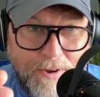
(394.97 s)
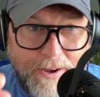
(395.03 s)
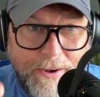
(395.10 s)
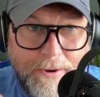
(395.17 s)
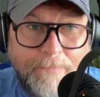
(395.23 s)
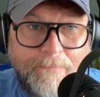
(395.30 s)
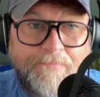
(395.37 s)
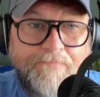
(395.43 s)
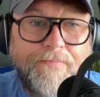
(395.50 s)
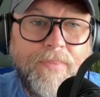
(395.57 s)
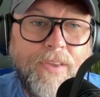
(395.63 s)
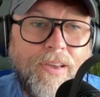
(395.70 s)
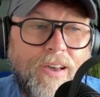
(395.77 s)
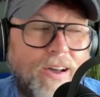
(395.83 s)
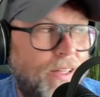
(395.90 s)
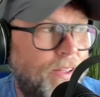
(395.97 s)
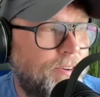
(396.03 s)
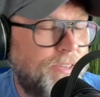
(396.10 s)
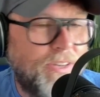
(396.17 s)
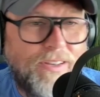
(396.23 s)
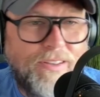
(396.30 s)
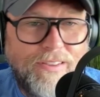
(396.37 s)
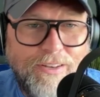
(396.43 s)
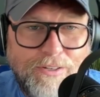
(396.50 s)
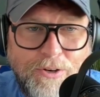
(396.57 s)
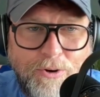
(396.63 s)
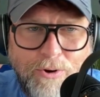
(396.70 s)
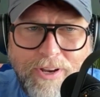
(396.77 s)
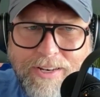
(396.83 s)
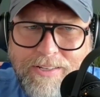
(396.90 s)
here. There's an
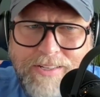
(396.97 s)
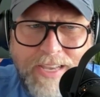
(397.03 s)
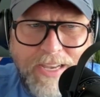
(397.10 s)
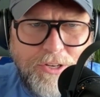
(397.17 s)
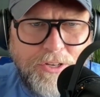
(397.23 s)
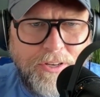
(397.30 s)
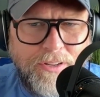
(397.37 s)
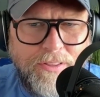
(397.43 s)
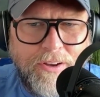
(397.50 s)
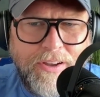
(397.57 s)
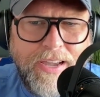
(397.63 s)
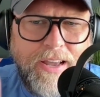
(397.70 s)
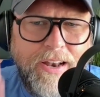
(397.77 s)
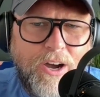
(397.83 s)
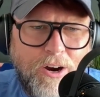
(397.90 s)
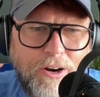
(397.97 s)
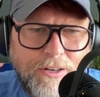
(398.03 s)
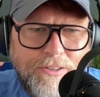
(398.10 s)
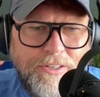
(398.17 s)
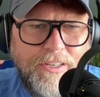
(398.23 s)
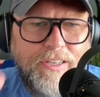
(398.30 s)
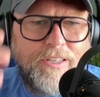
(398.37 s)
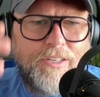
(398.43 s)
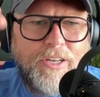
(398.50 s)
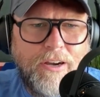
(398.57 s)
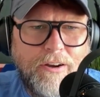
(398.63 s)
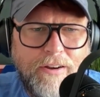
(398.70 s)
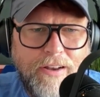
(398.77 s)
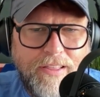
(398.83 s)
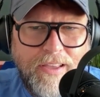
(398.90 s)
organization. They're kind of artsy
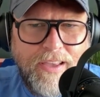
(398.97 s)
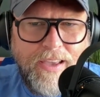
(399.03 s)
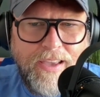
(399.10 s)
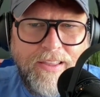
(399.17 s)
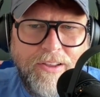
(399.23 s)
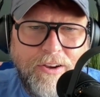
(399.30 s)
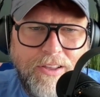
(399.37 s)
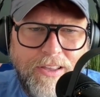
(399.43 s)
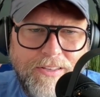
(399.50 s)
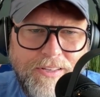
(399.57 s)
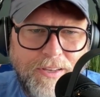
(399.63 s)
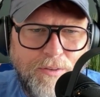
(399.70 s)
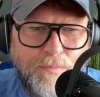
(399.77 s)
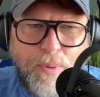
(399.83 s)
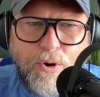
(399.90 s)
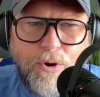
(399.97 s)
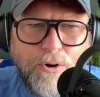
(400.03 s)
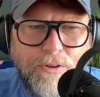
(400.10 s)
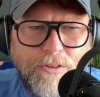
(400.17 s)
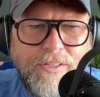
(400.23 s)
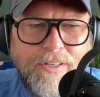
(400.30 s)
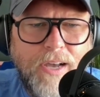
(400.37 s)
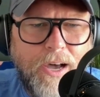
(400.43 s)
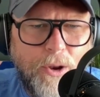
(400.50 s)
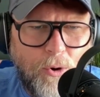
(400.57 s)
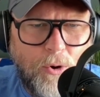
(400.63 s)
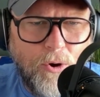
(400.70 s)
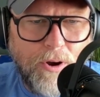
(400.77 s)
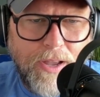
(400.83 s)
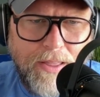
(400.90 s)
charity thing. It's
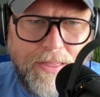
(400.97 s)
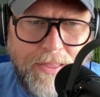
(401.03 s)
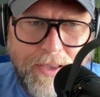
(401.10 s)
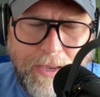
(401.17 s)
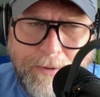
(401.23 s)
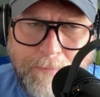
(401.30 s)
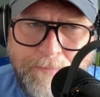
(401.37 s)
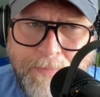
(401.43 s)
portals.org, I think.